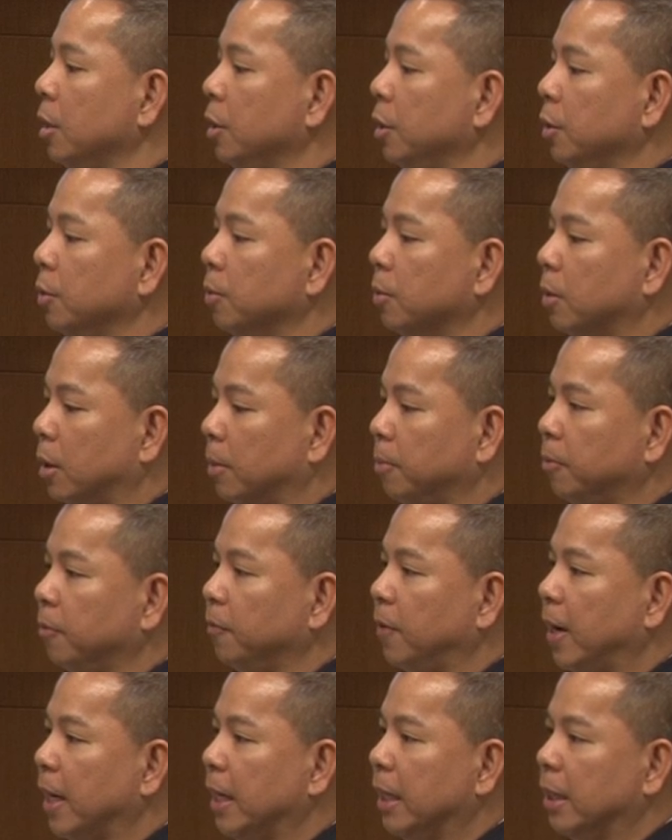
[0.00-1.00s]
you are
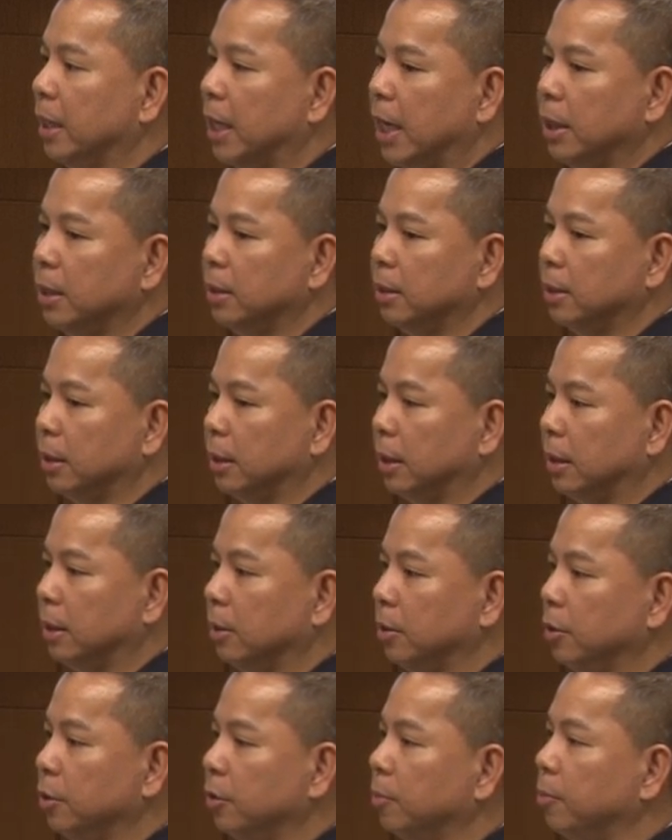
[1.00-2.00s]
providing not, uh,
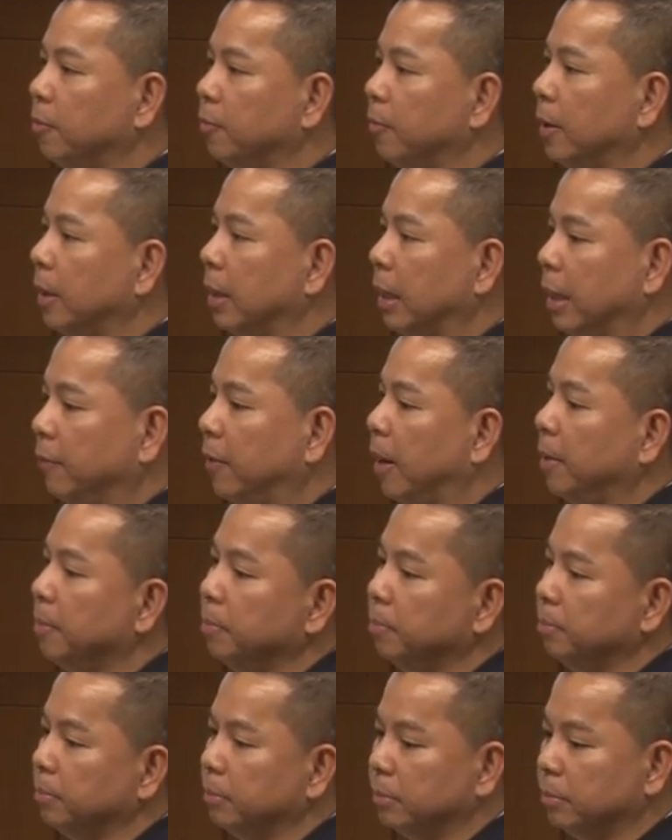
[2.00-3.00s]
you if,
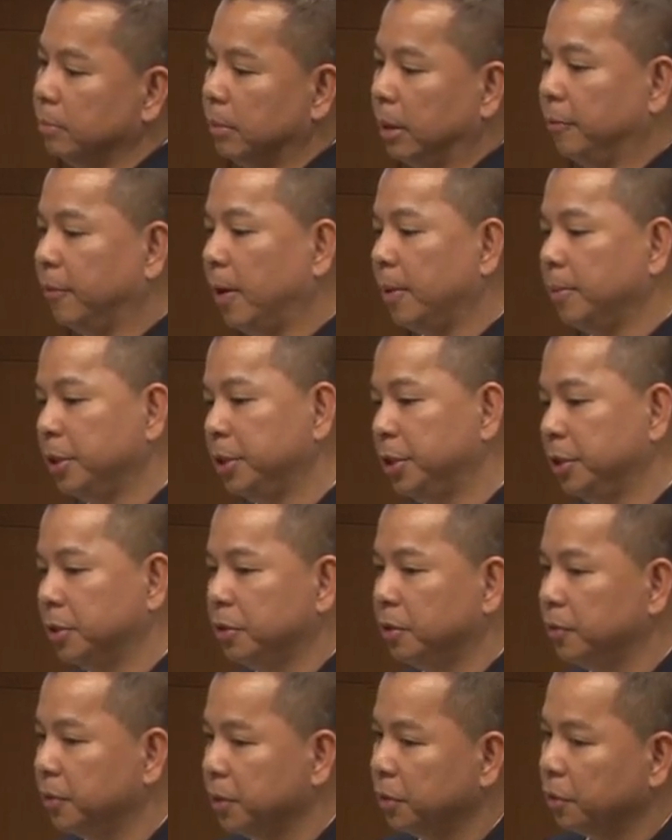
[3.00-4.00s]
I'm, if I'm a shared
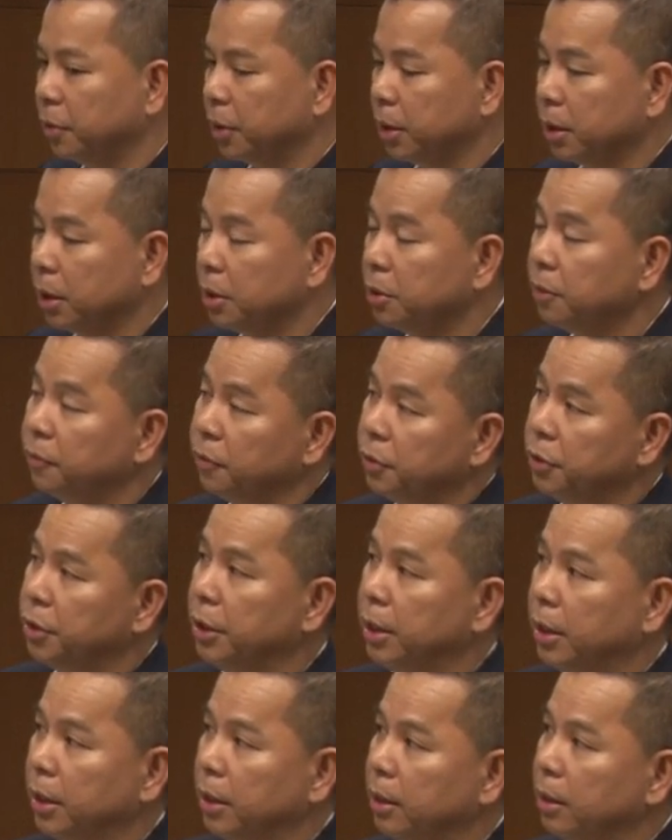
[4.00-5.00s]
services organization for
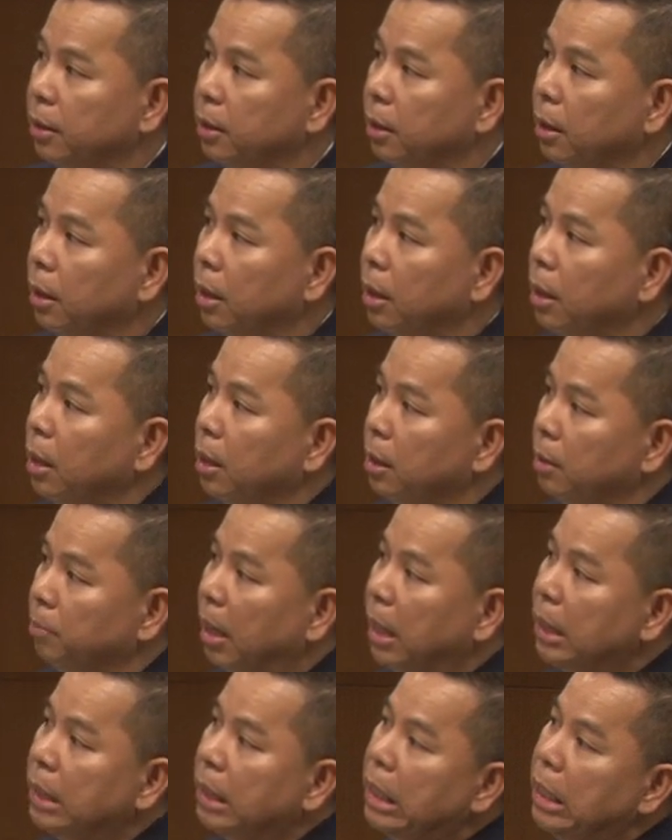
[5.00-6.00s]
GE,
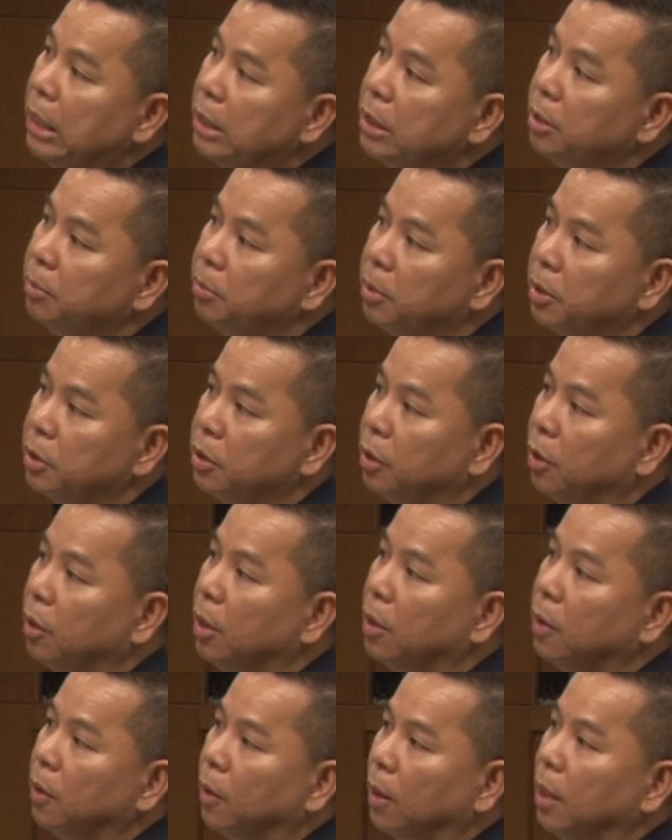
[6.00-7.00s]
my customers
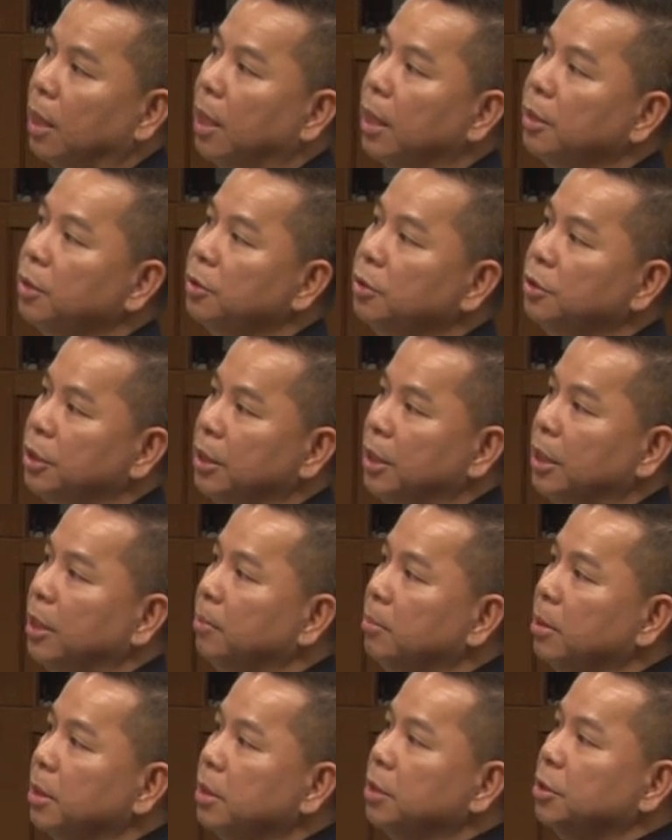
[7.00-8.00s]
are, are other
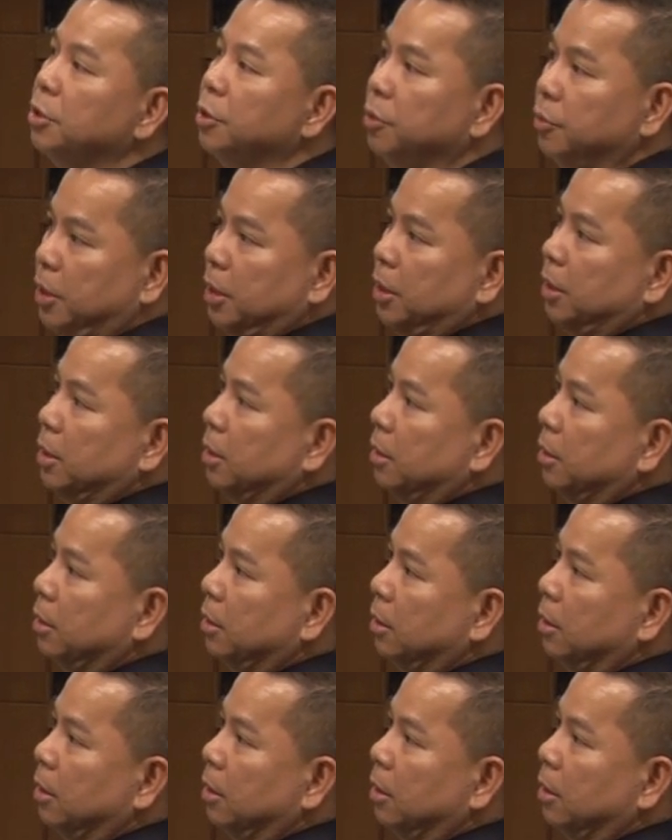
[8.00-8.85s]
GE business units.